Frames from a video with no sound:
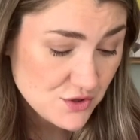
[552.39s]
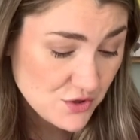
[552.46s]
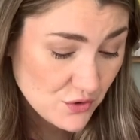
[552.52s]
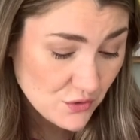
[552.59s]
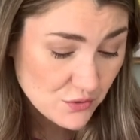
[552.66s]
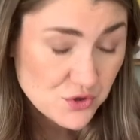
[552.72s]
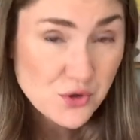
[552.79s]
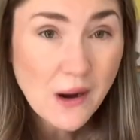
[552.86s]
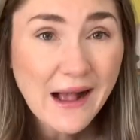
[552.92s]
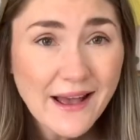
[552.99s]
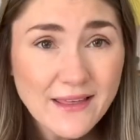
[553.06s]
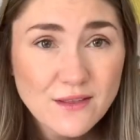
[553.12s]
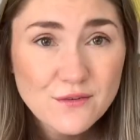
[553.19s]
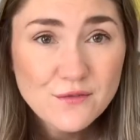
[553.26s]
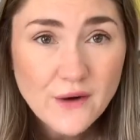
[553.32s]
to
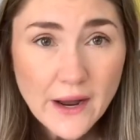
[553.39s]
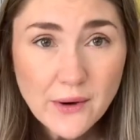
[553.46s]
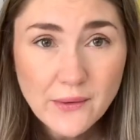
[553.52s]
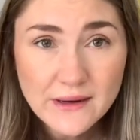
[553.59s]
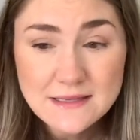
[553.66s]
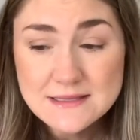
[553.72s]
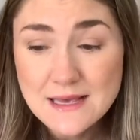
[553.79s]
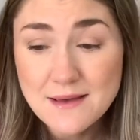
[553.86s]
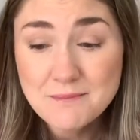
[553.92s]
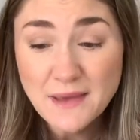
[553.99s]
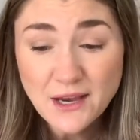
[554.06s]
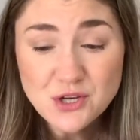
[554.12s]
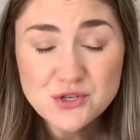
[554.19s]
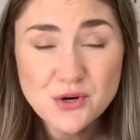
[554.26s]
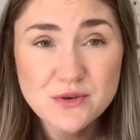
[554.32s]
try the fragrance and
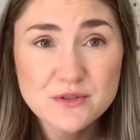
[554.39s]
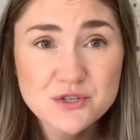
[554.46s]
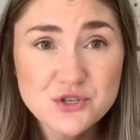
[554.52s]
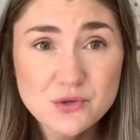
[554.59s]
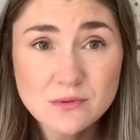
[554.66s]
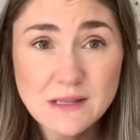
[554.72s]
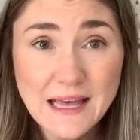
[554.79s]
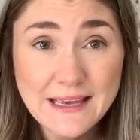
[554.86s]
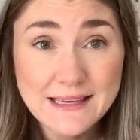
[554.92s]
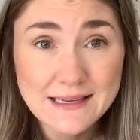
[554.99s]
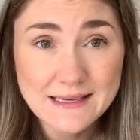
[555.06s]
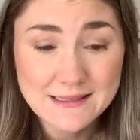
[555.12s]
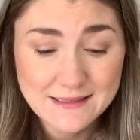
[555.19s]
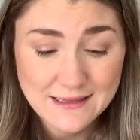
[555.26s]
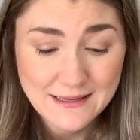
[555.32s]
make sure that you like it